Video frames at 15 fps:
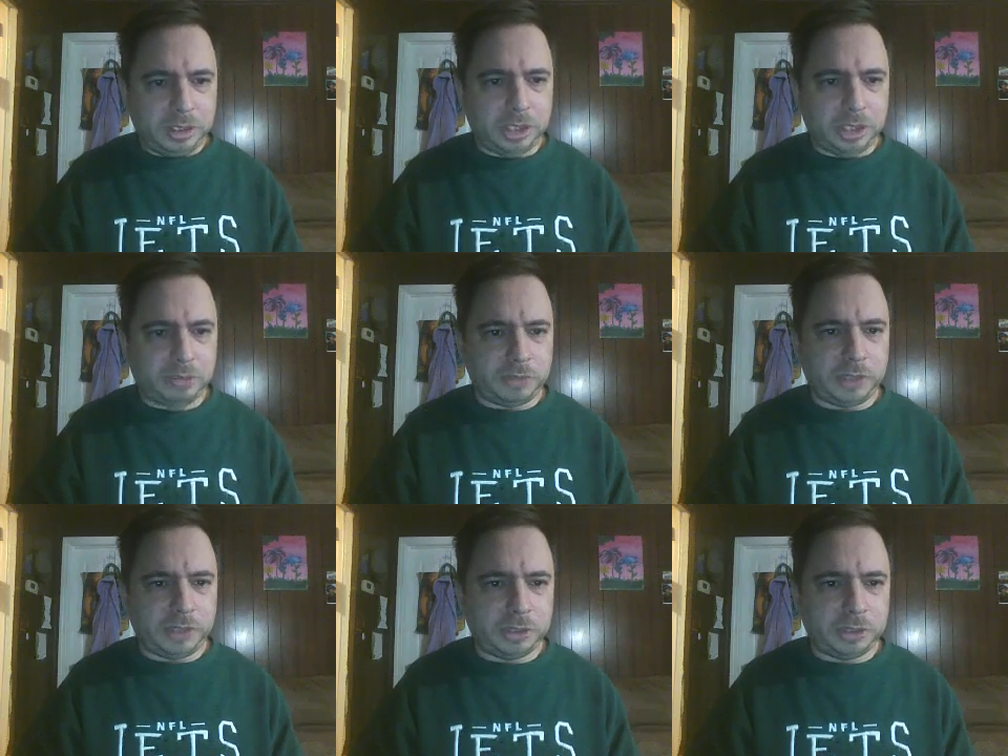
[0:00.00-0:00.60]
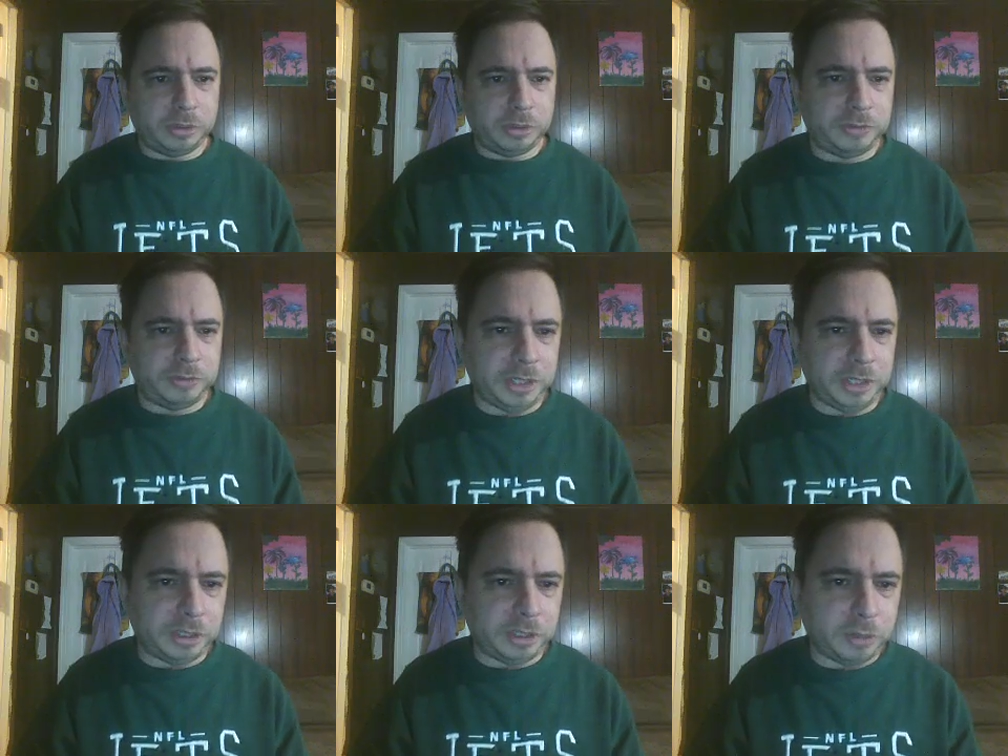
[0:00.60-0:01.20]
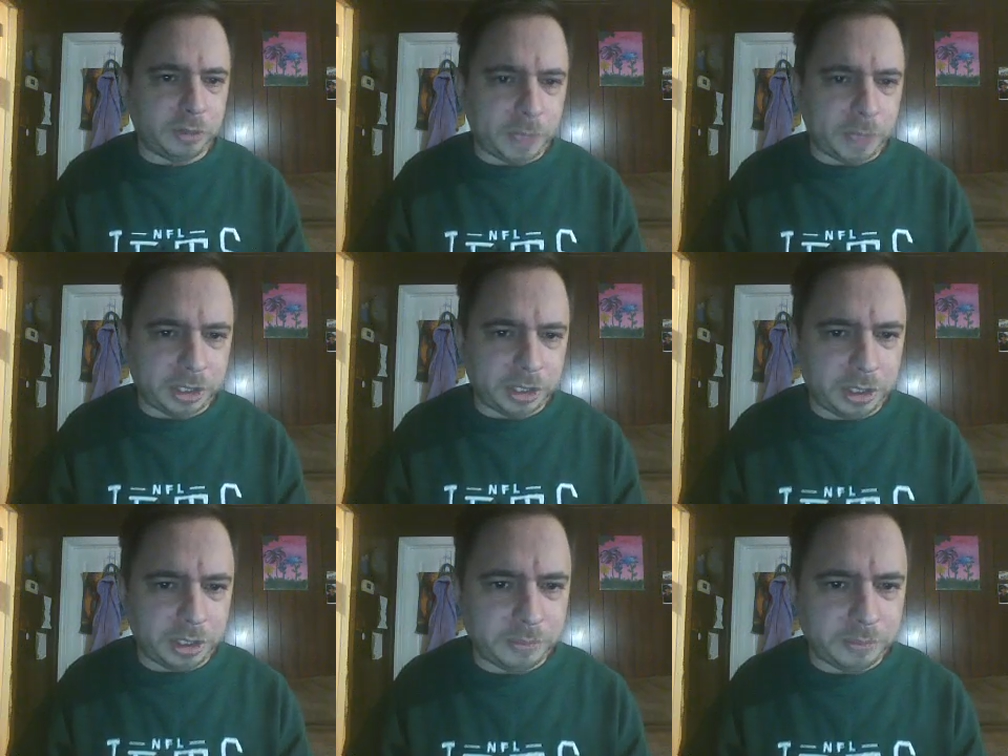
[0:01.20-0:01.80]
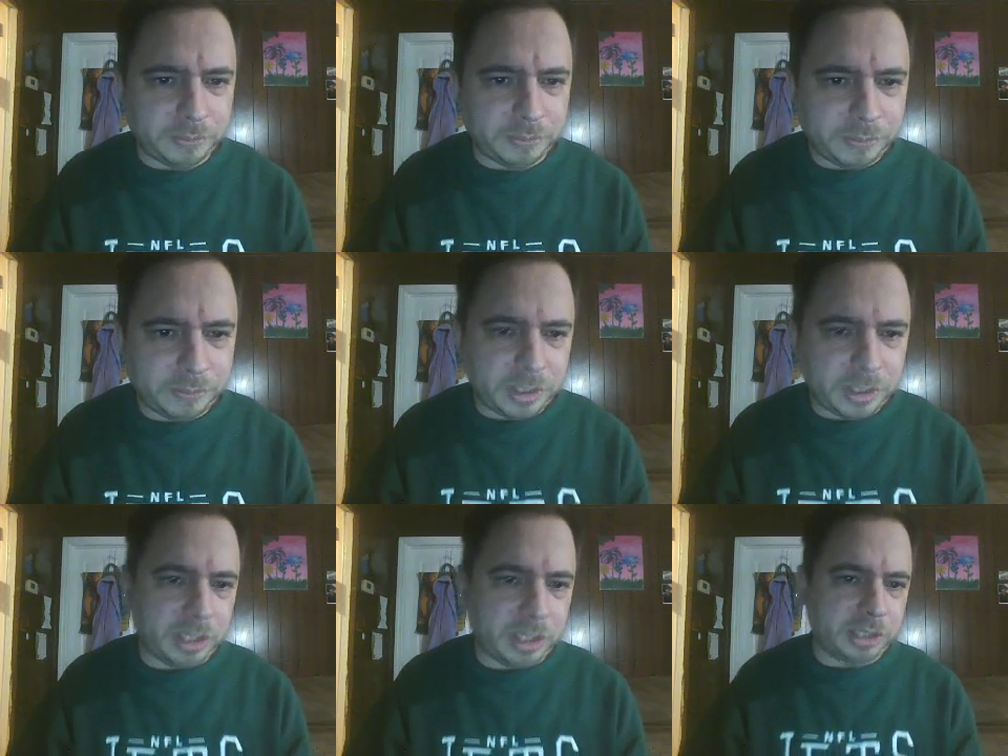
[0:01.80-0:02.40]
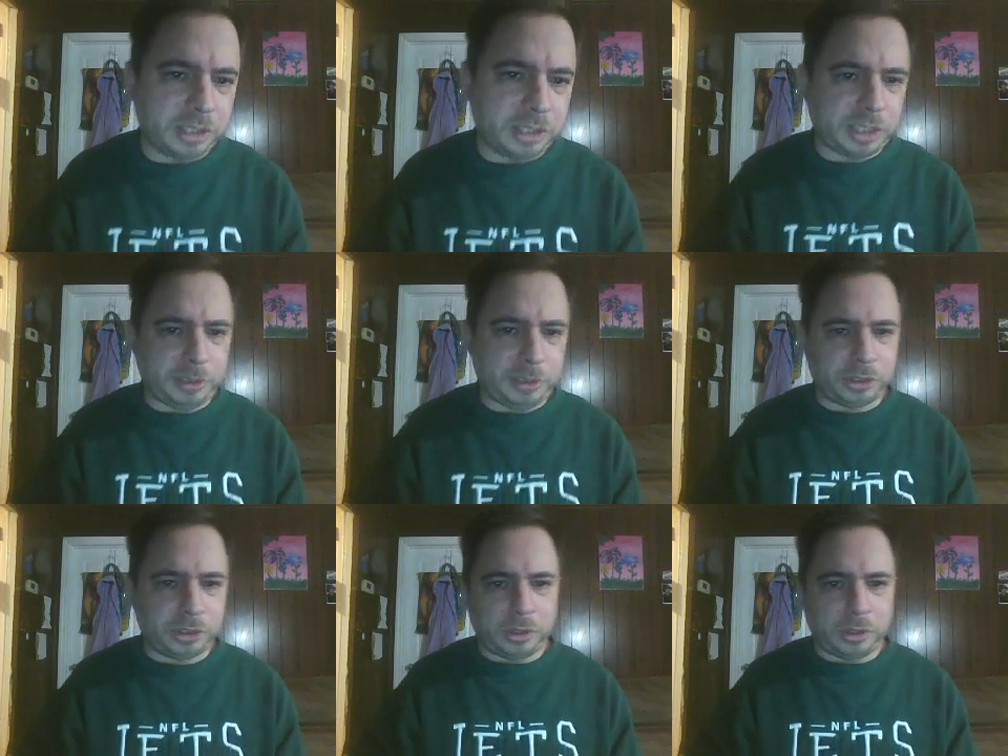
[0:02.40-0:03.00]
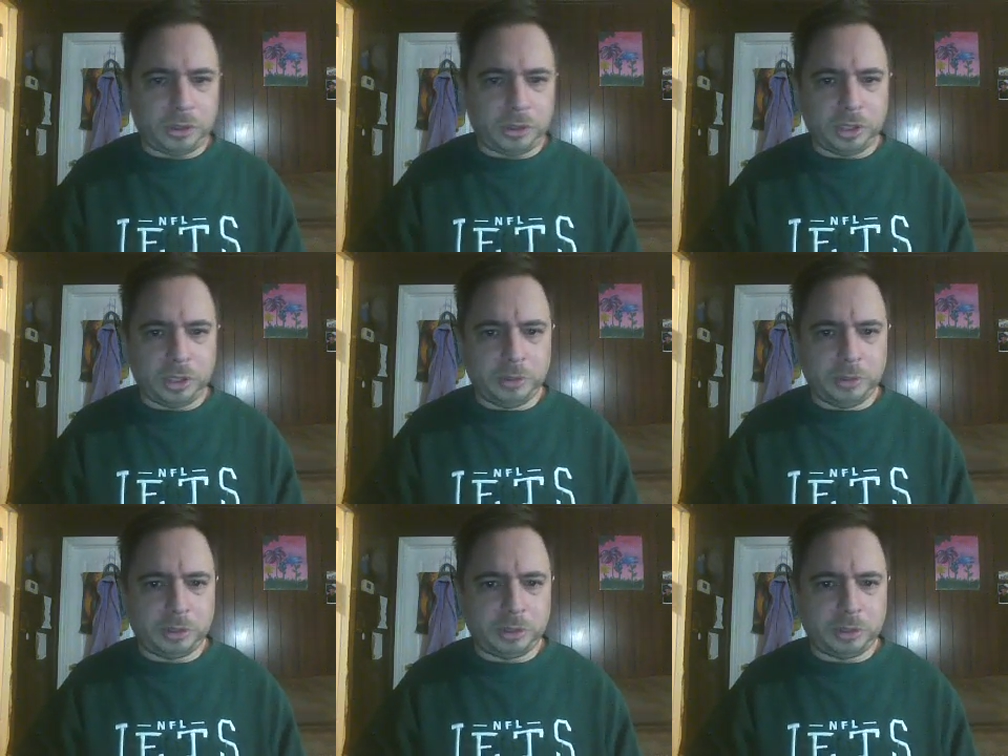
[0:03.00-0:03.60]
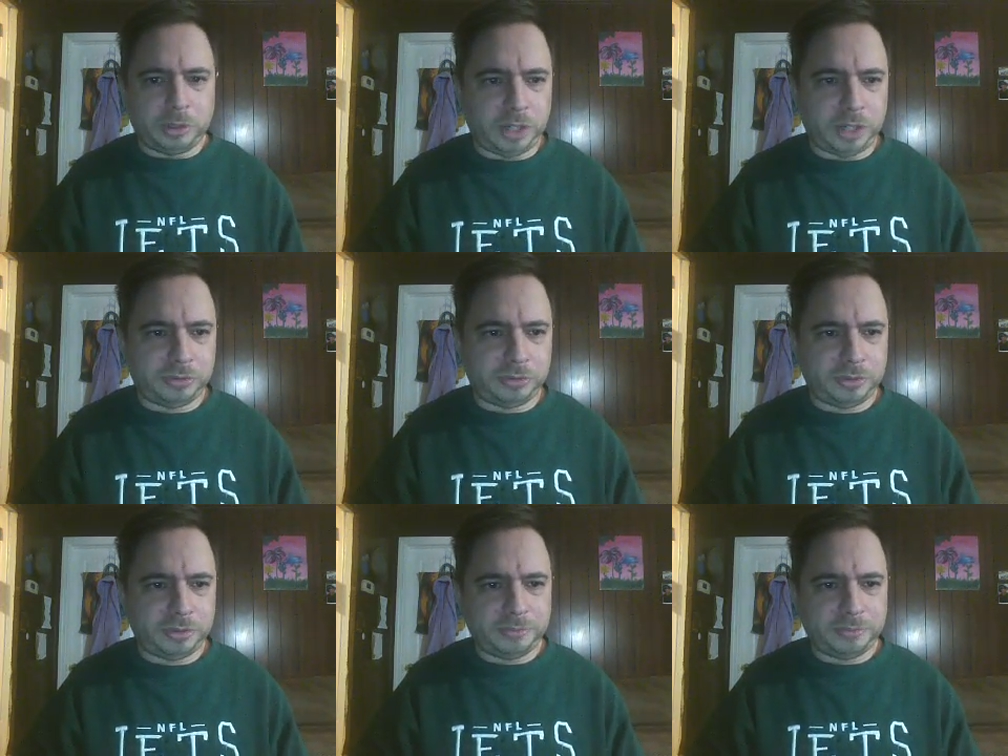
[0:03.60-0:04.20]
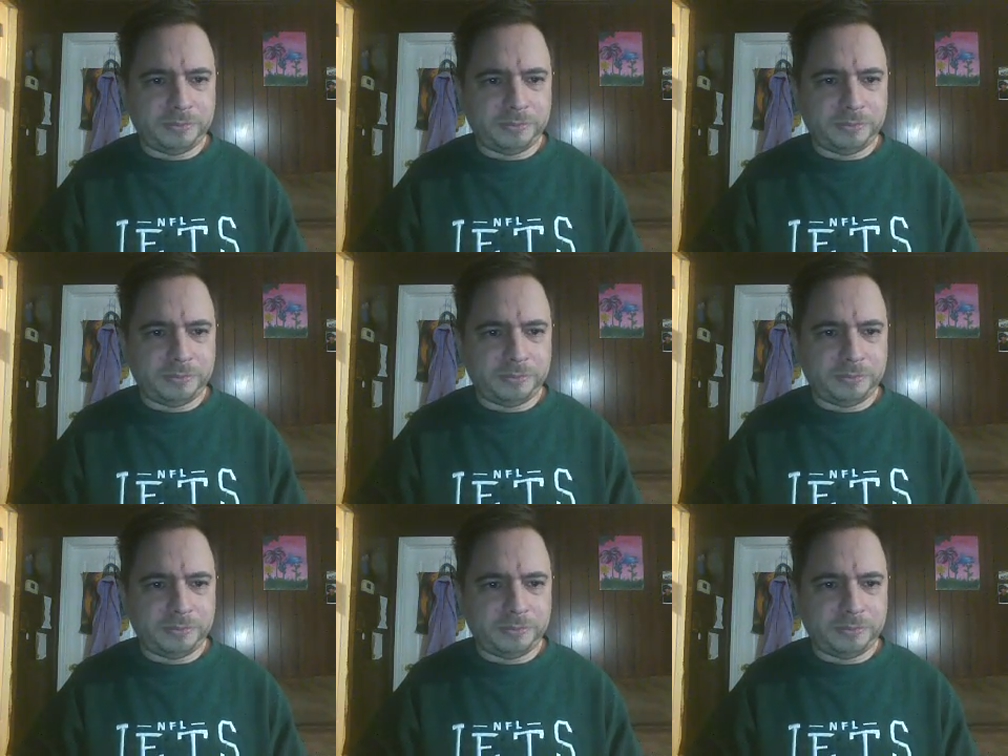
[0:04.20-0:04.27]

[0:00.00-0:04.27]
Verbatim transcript: Tessa fights to her feet. They roll back in, and Sami starts arguing with the ref.